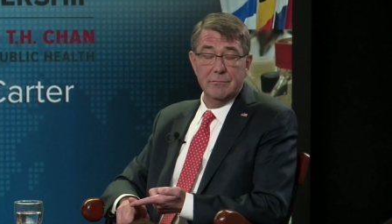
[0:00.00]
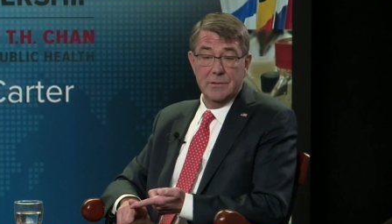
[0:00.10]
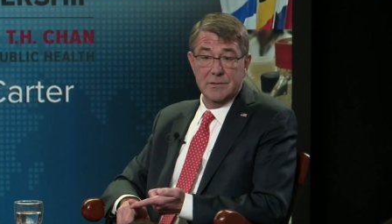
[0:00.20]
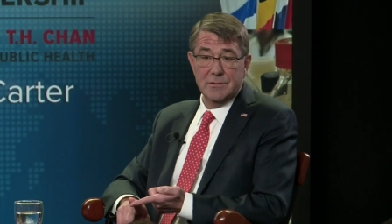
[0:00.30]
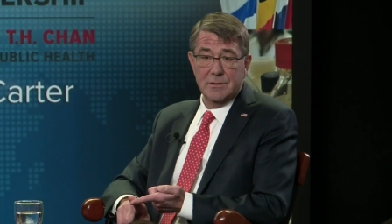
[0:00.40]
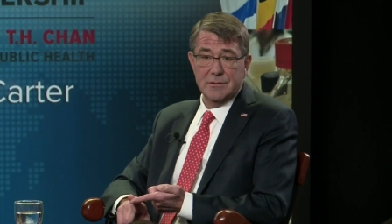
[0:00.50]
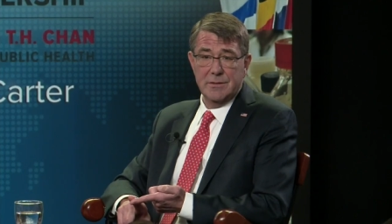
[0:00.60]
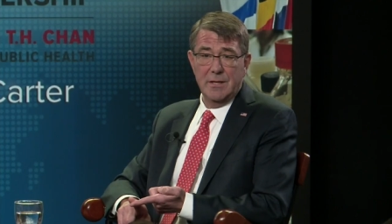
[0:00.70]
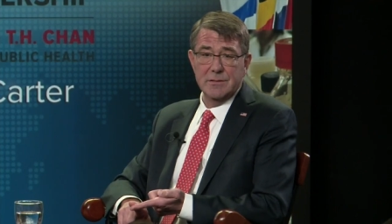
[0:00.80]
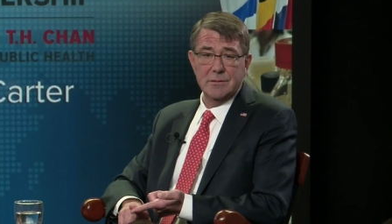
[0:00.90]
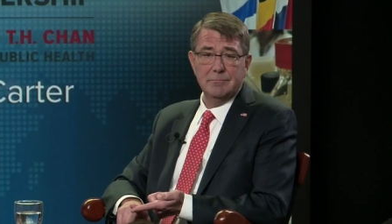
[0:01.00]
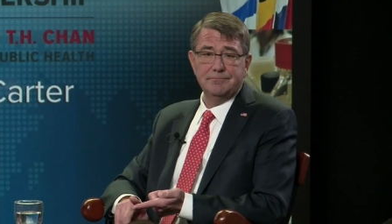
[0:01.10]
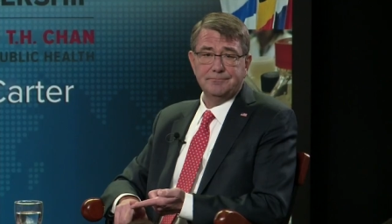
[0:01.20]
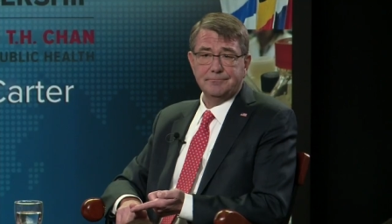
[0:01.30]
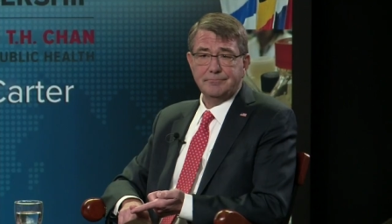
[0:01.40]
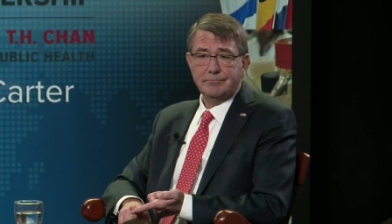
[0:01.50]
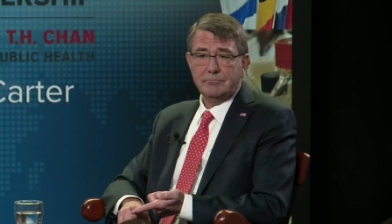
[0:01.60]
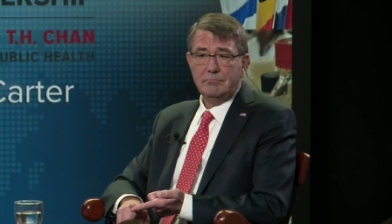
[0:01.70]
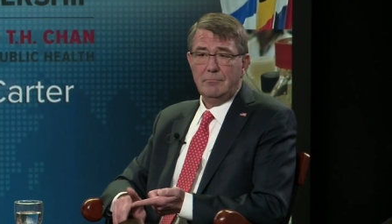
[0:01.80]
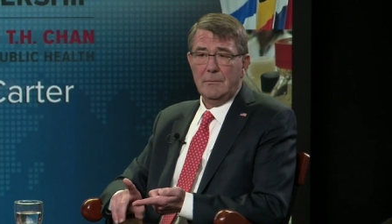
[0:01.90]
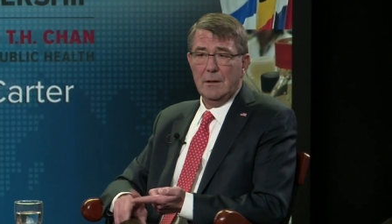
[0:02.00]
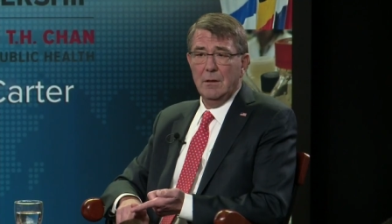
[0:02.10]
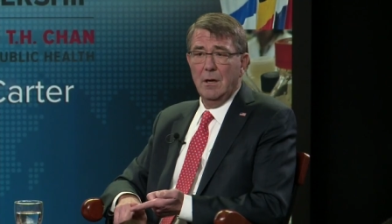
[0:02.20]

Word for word: from just six states, mm.